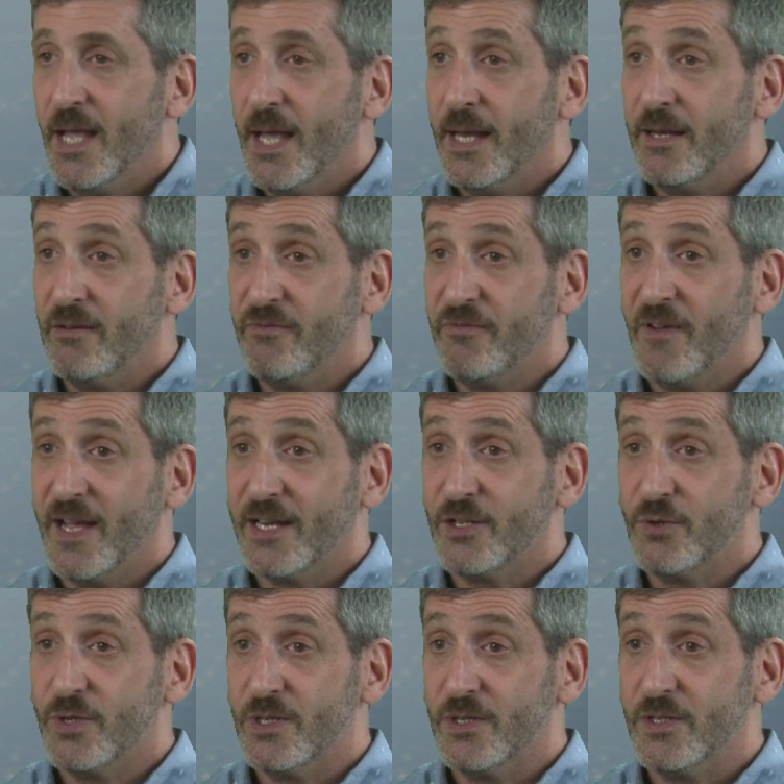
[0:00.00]
And in
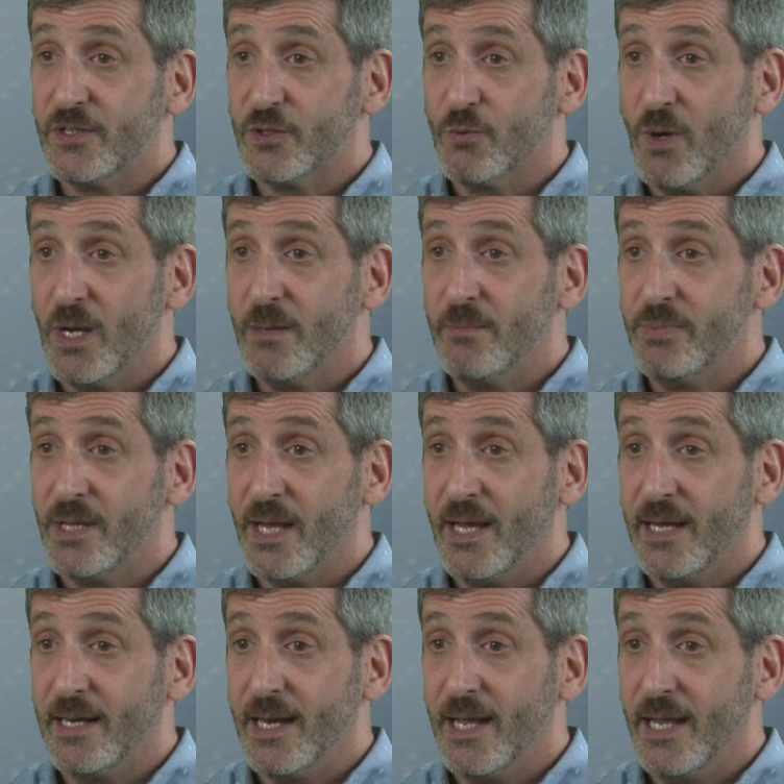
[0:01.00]
fact, you can describe
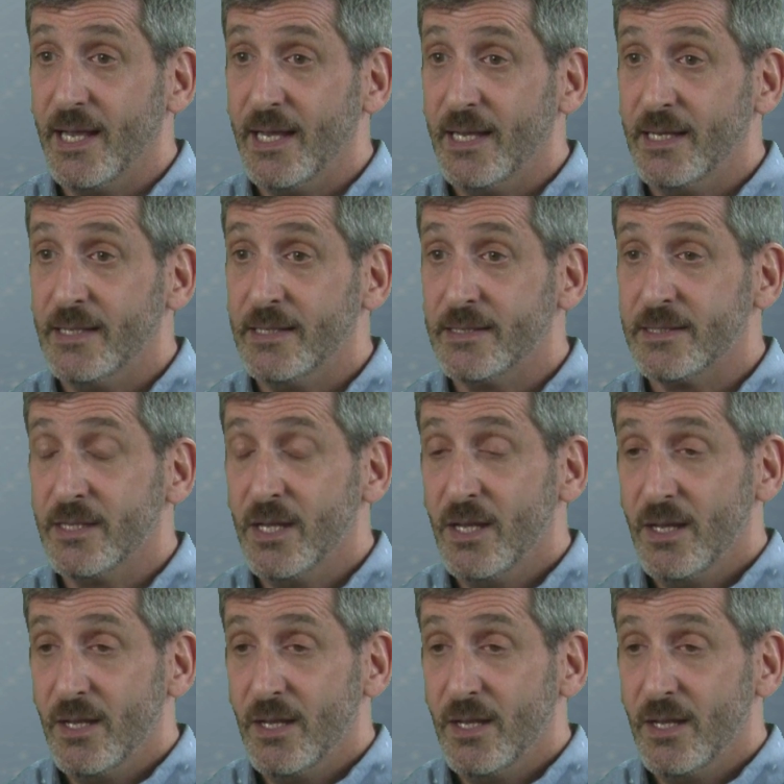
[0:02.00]
that as